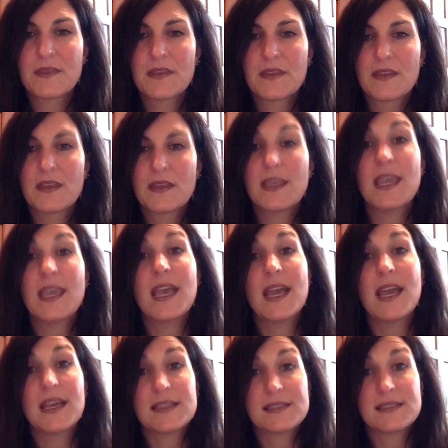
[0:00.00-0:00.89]

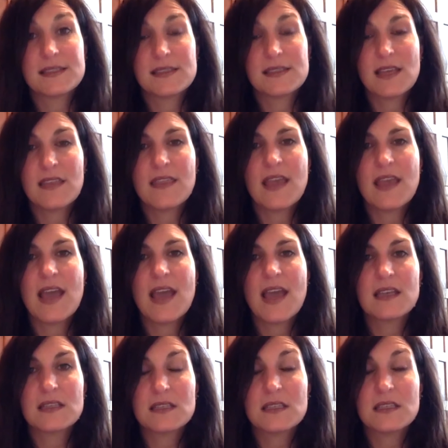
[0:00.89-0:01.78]
Yes. And
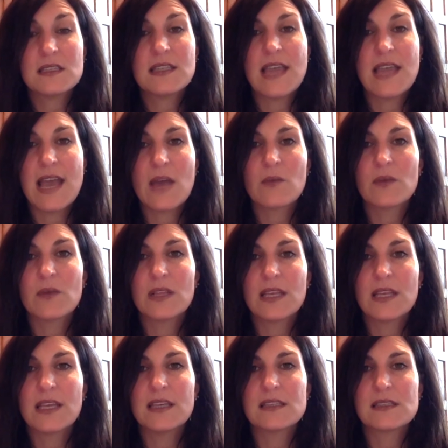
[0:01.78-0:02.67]
that
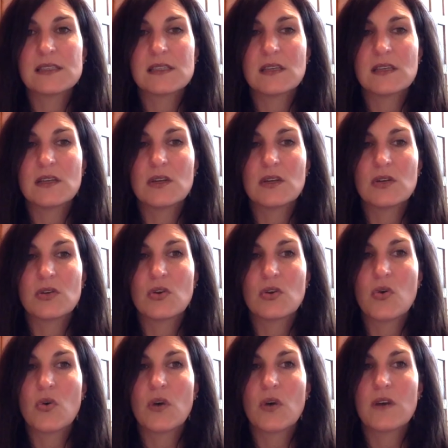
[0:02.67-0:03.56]
really is the
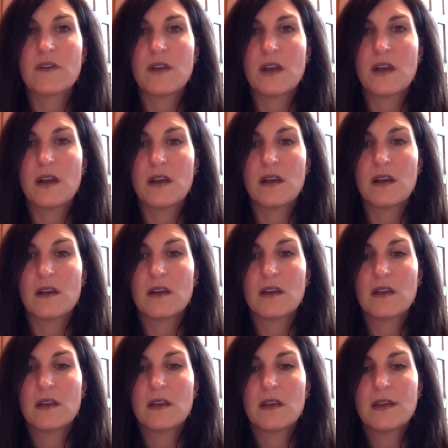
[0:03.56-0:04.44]
core of our
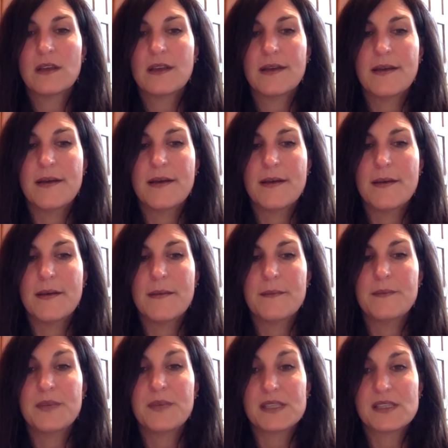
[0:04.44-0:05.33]

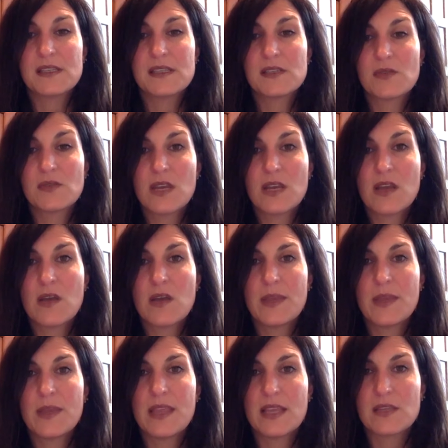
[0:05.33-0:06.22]
business right now. I
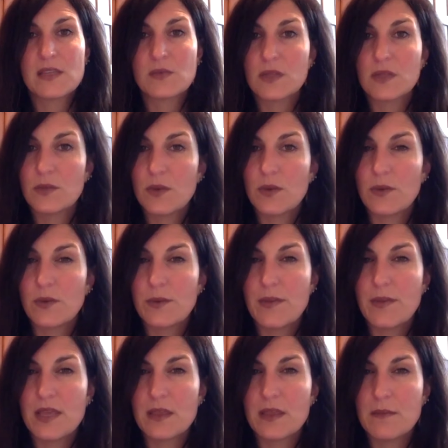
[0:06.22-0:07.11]
mean, that's really where we
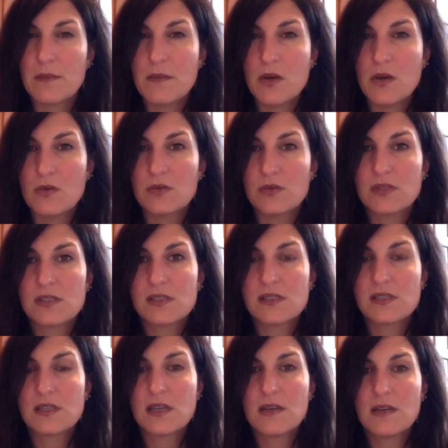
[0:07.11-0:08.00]
make the
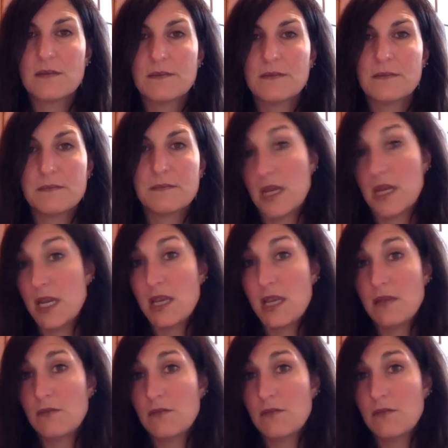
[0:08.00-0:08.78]
most money.